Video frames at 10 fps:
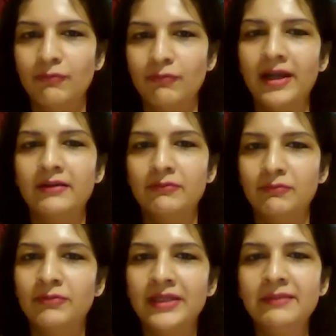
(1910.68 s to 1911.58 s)
where
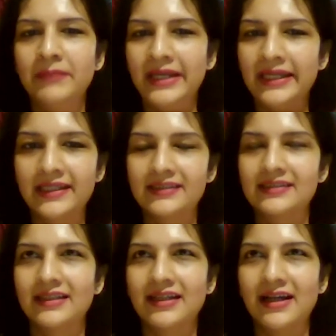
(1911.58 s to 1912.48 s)
we make
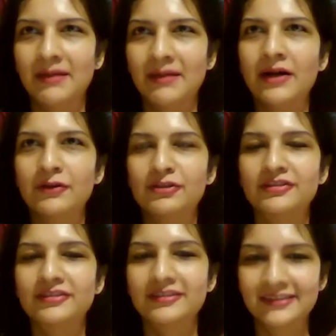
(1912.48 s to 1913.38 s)
it about
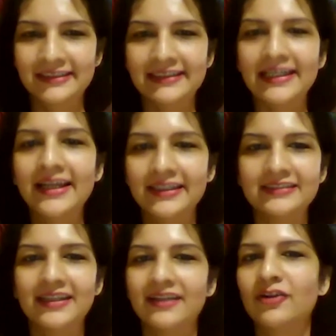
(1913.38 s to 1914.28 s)
the
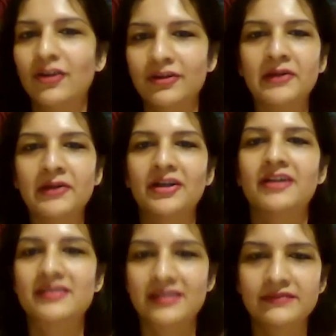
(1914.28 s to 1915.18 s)
client and not about
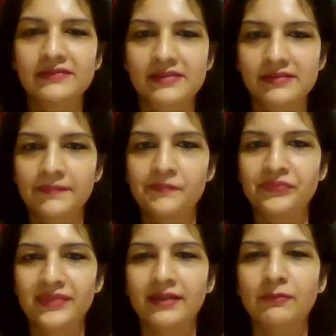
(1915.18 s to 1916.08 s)
ourselves,
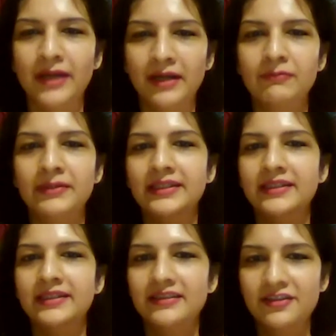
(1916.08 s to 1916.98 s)
where
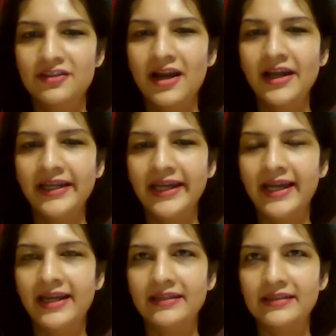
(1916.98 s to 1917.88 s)
we try
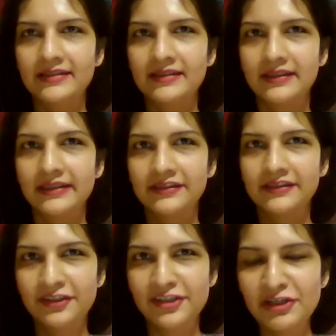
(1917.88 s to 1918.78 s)
and
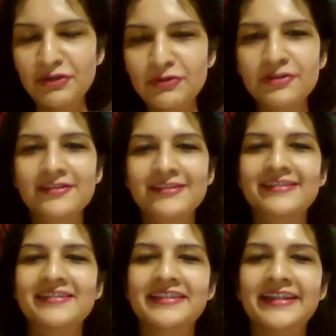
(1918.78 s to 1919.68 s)
reduce
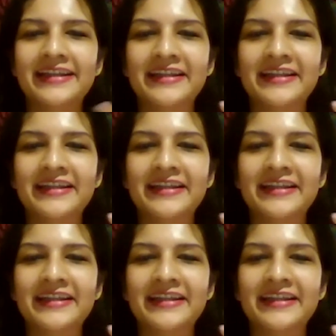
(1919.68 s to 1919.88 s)
the